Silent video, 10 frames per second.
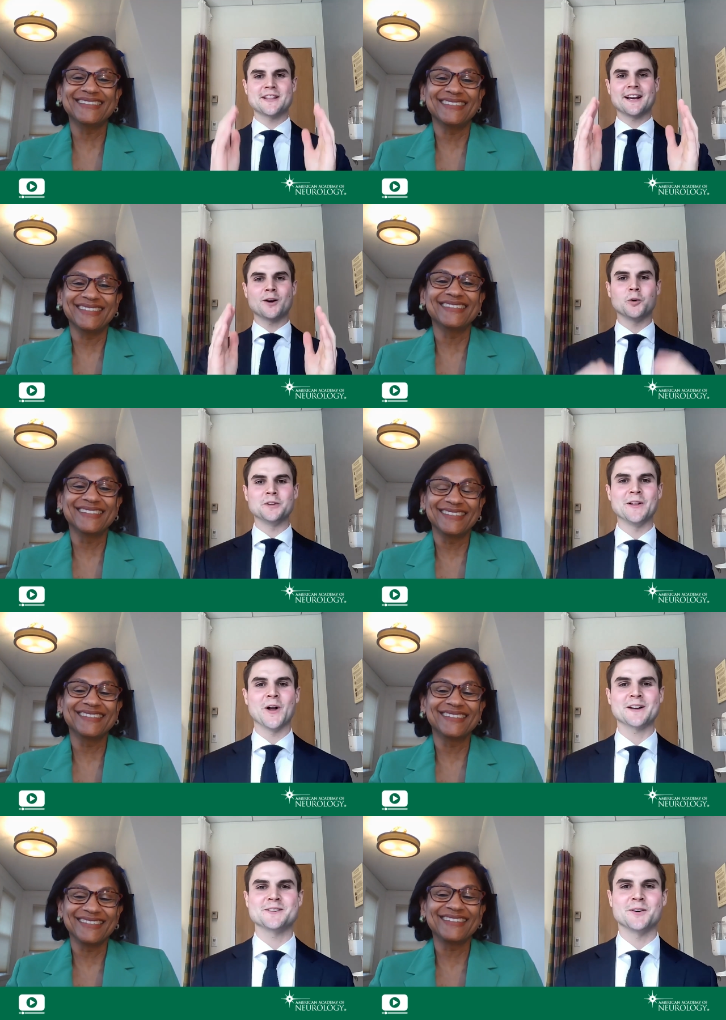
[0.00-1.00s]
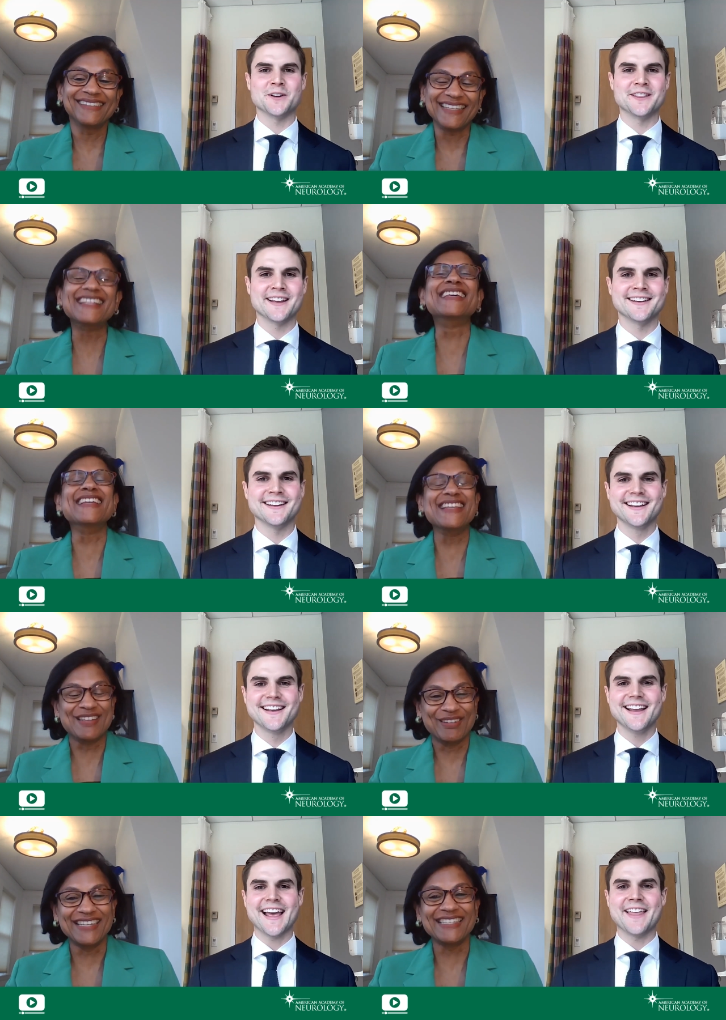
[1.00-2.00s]
Speaker 1: to that Goldilocks zone, and then
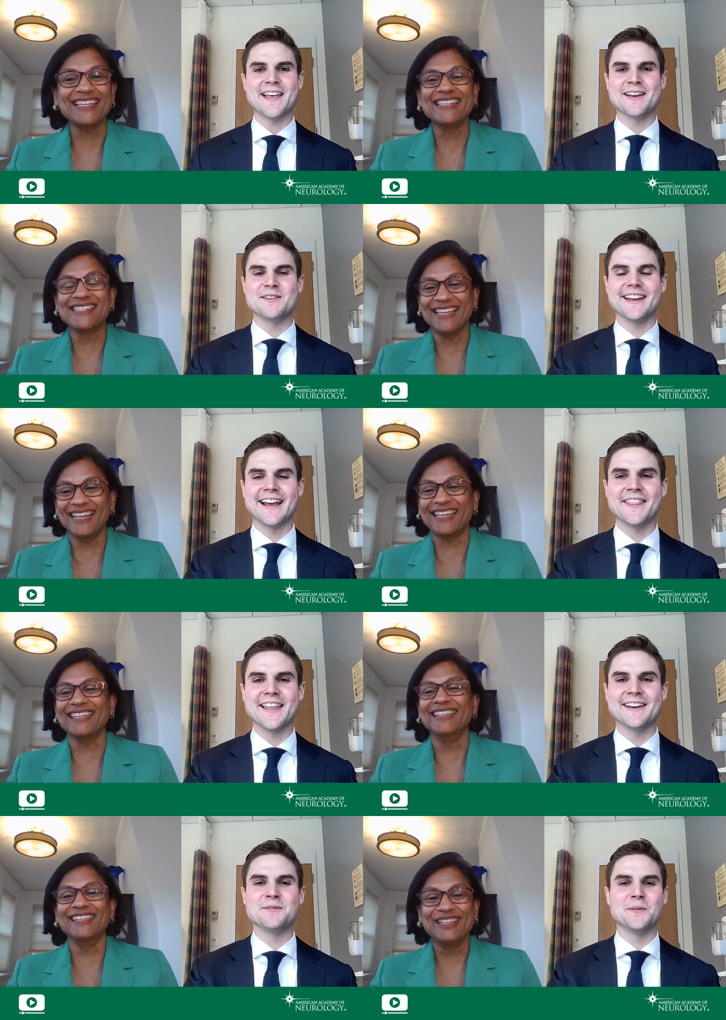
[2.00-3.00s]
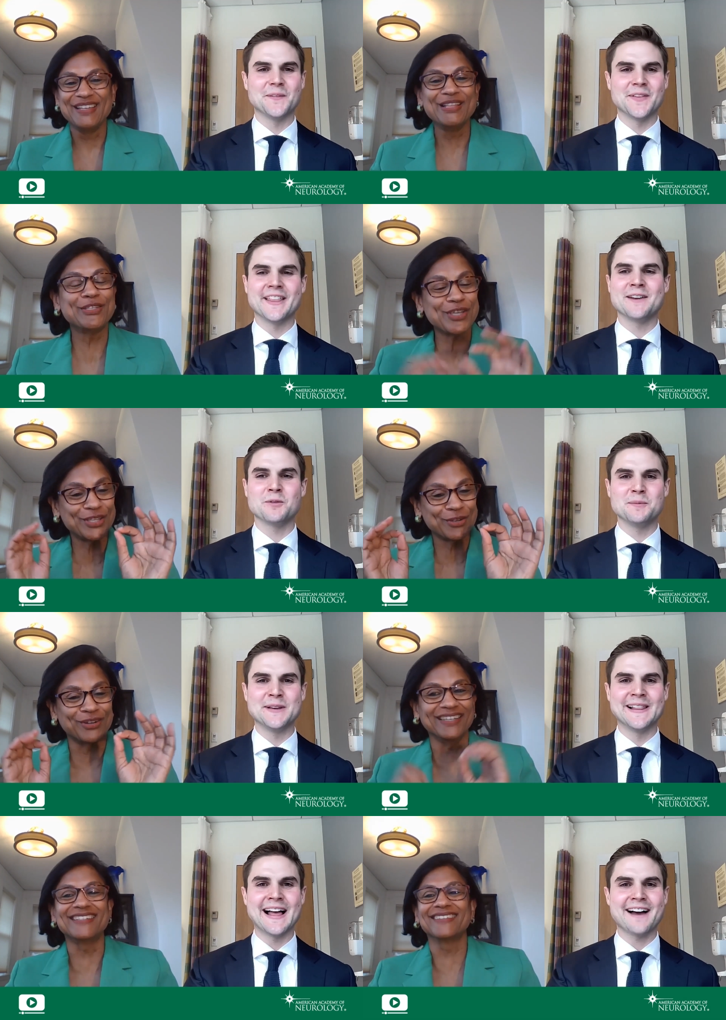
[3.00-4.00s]
right, and then, exactly. and then then just we'll be
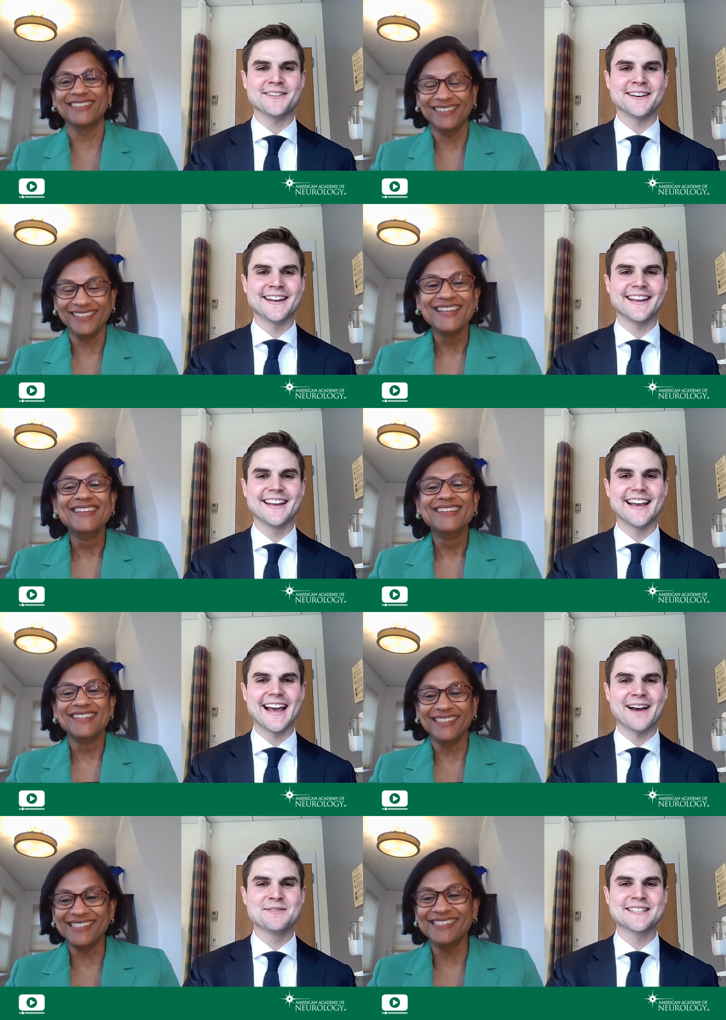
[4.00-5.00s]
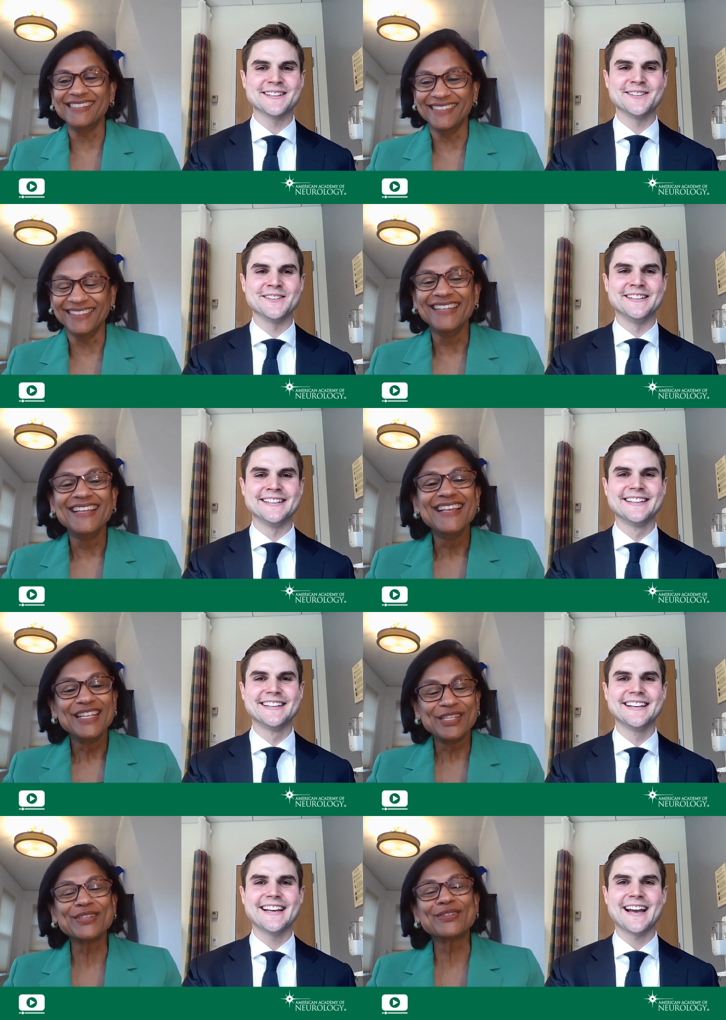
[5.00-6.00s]
right. laughing. Absolutely,
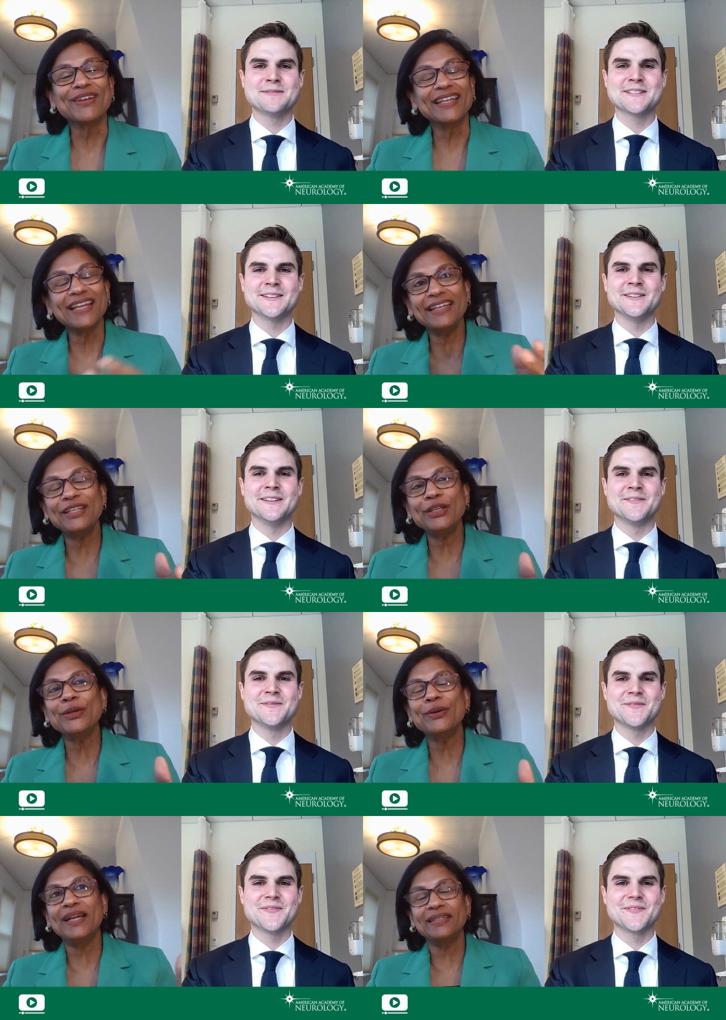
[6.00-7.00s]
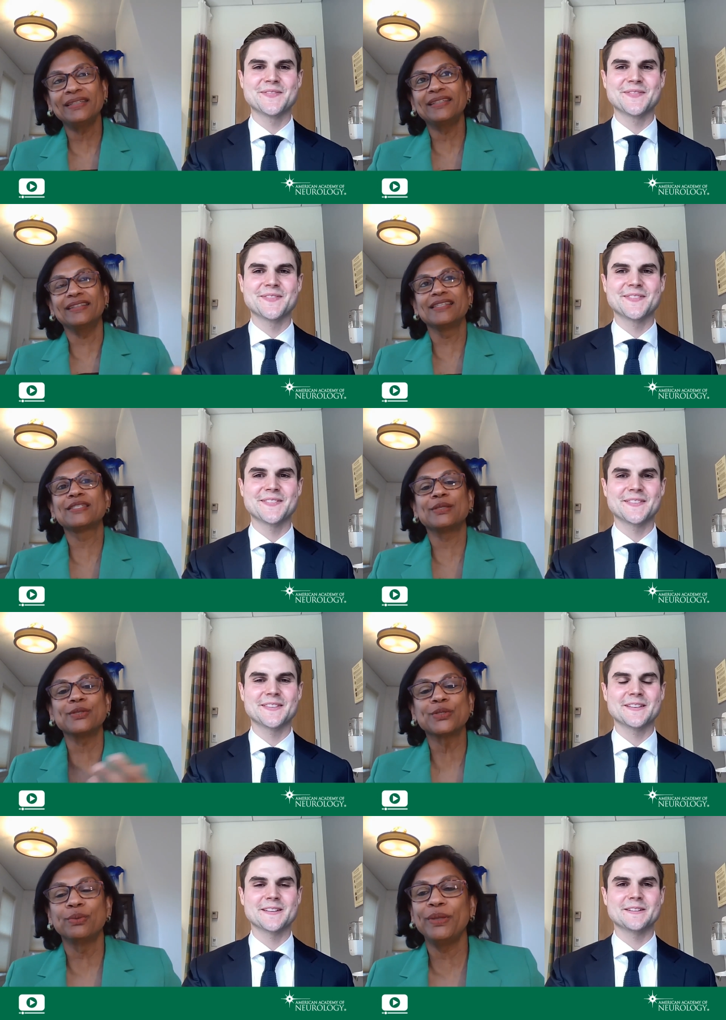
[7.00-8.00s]
Speaker 2: just Absolutely. right. And you know, and this.
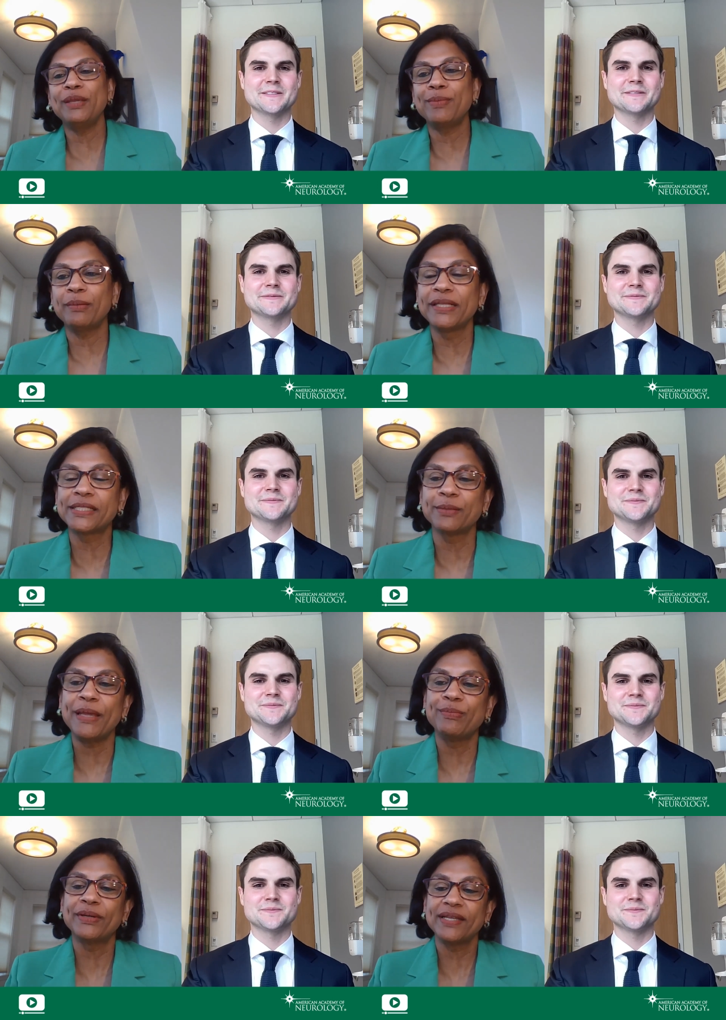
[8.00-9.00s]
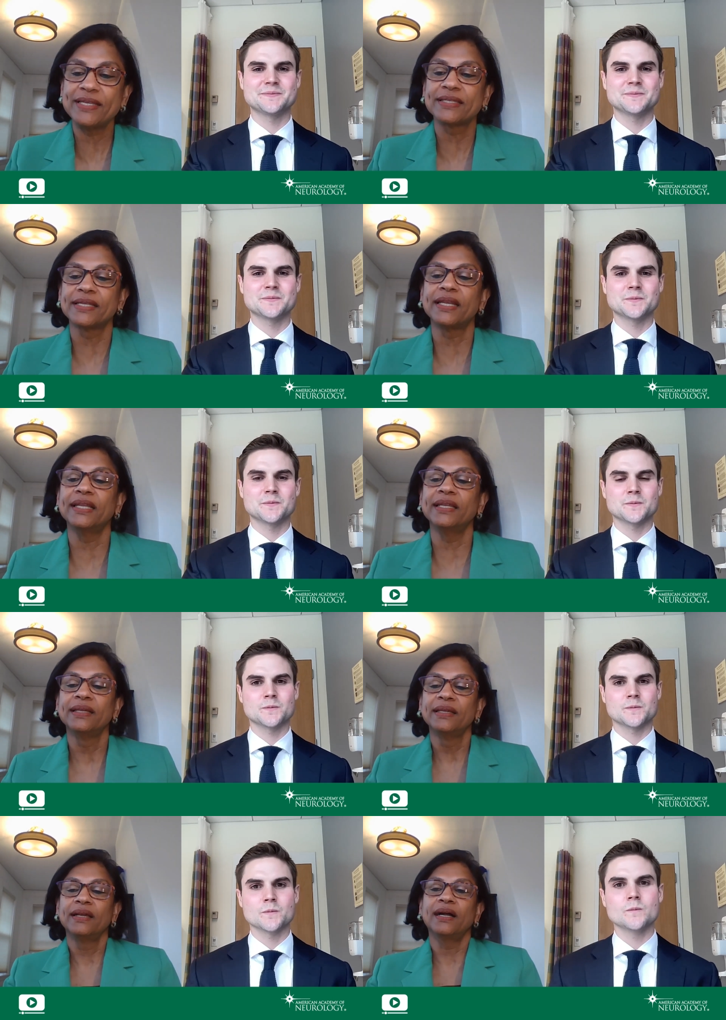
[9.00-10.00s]
So we published a paper
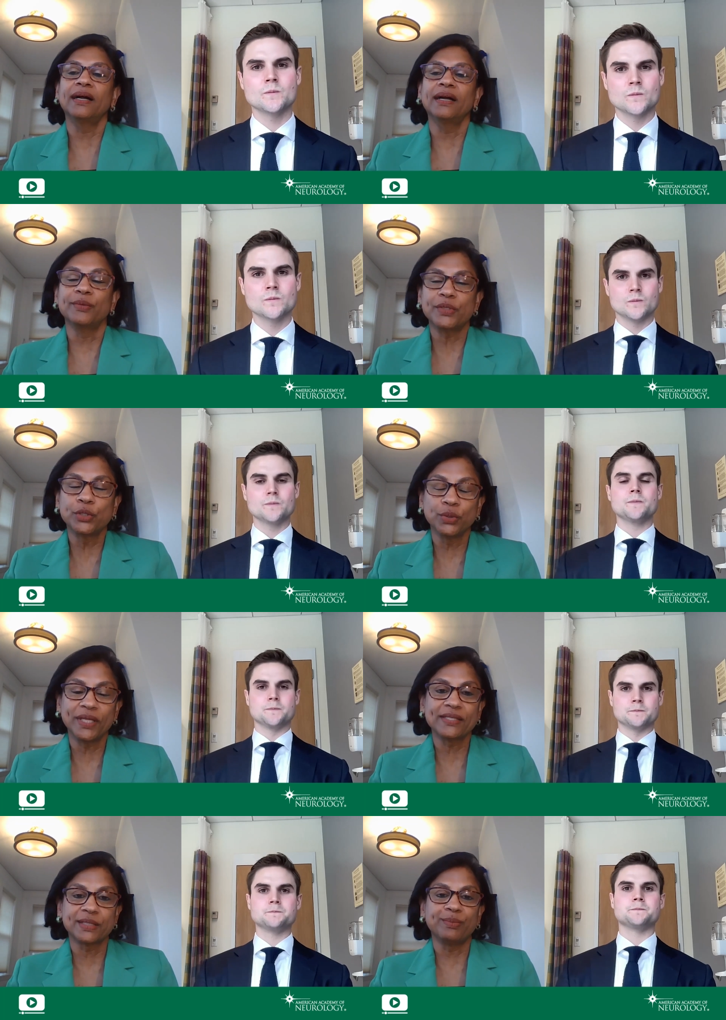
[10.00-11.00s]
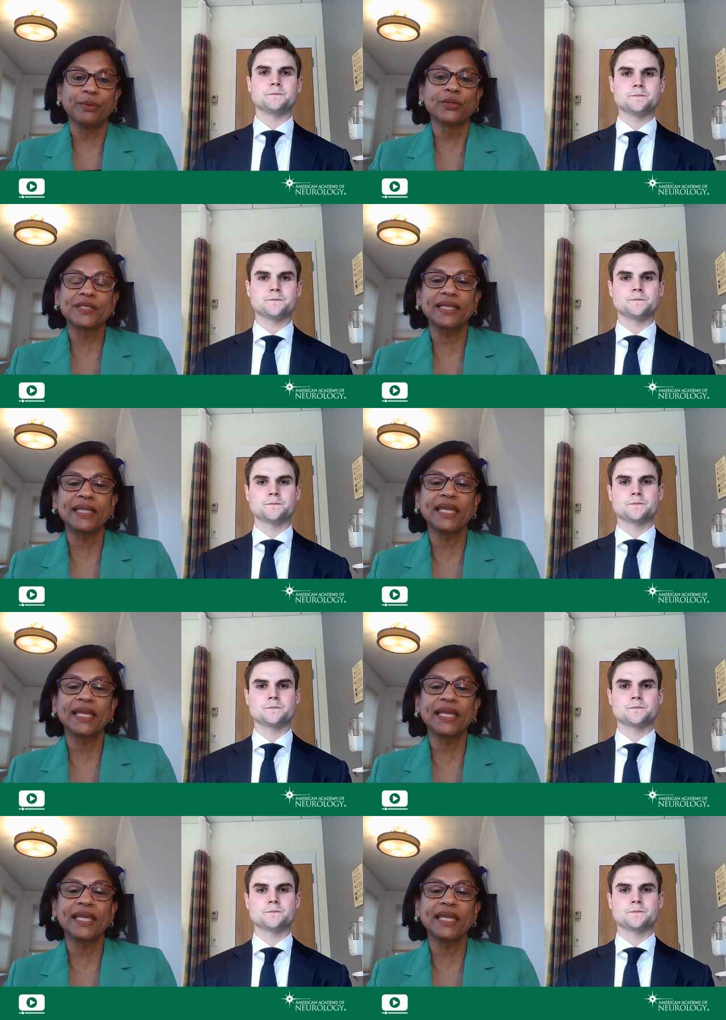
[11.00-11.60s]
recently. Uh, two case reports, and